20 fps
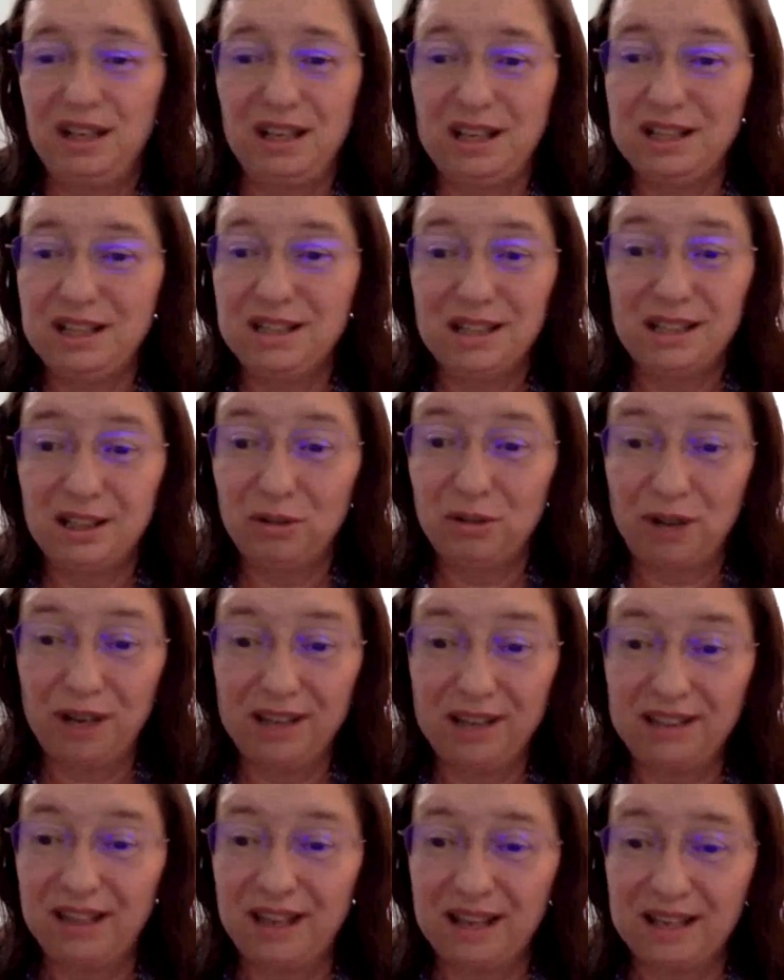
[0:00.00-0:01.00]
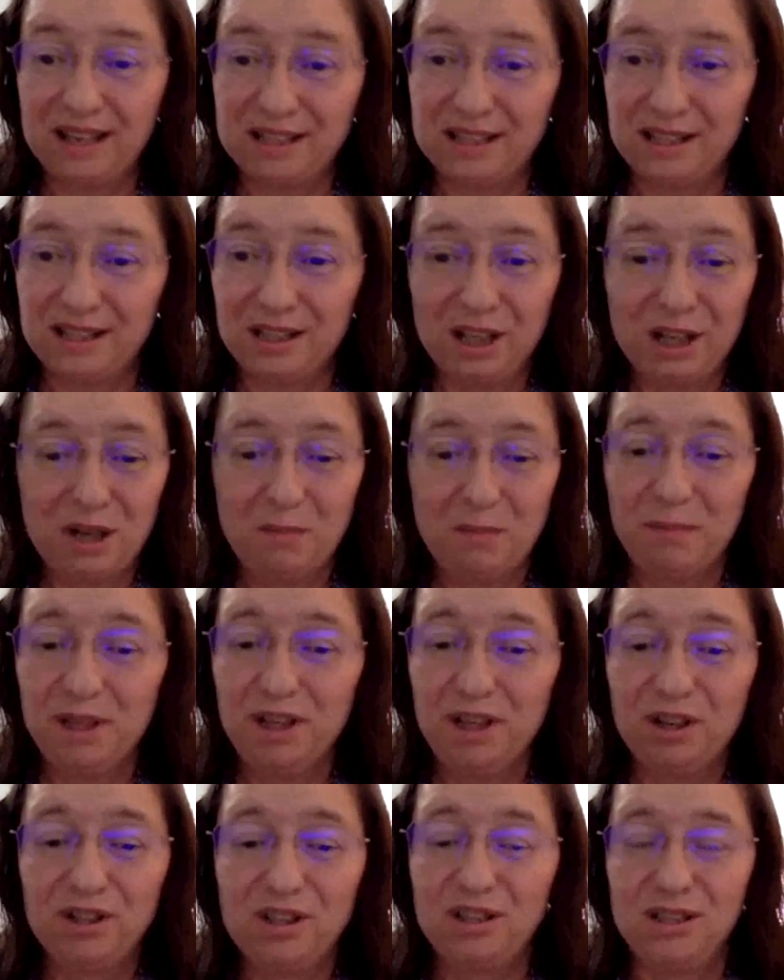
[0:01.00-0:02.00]
is a great asset
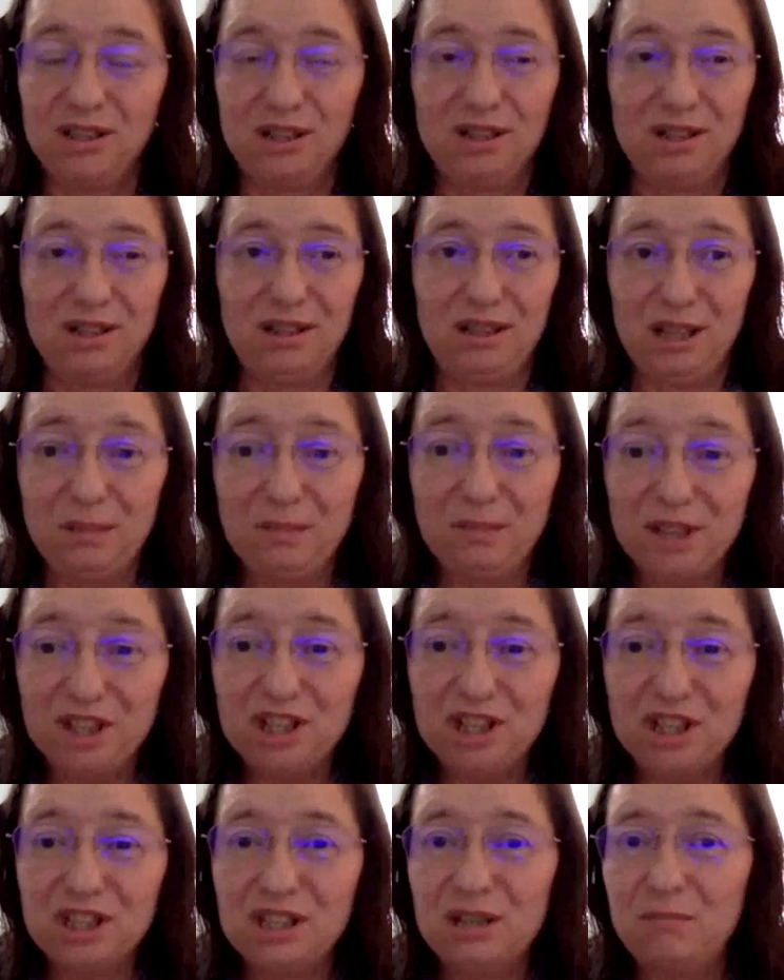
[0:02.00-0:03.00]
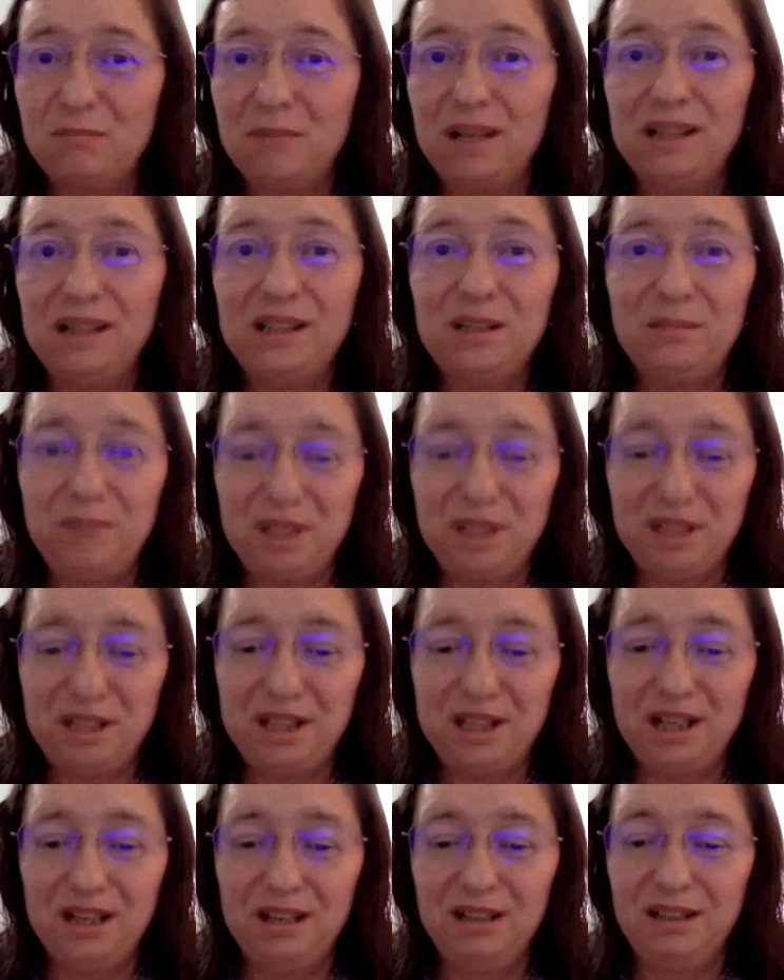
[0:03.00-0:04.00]
because images and
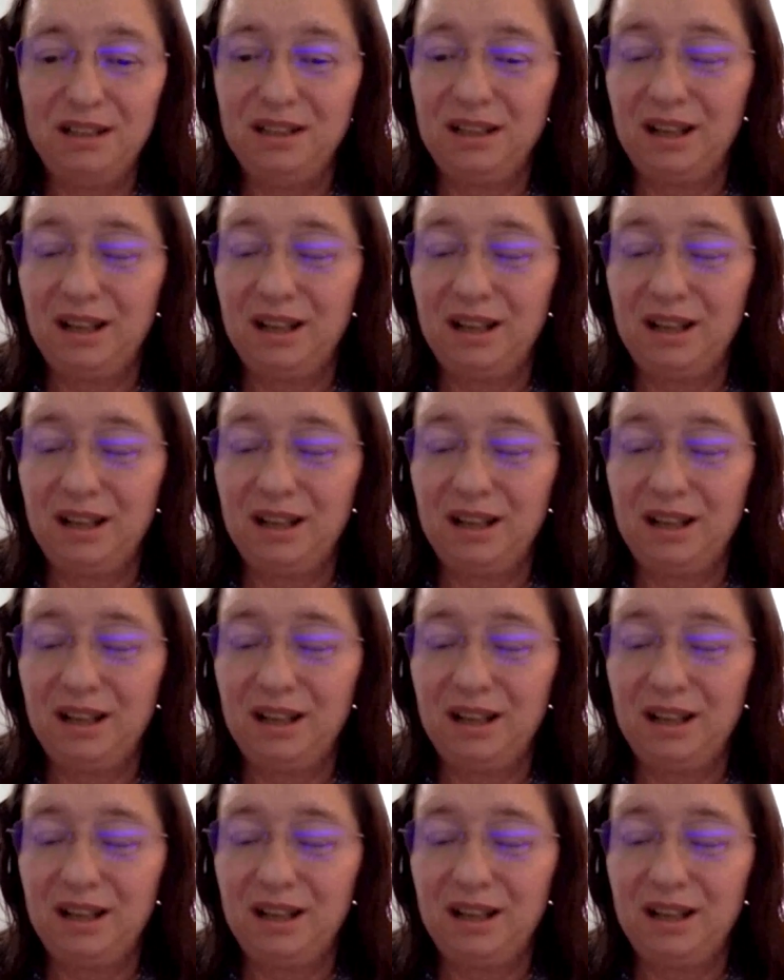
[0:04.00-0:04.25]
multimedia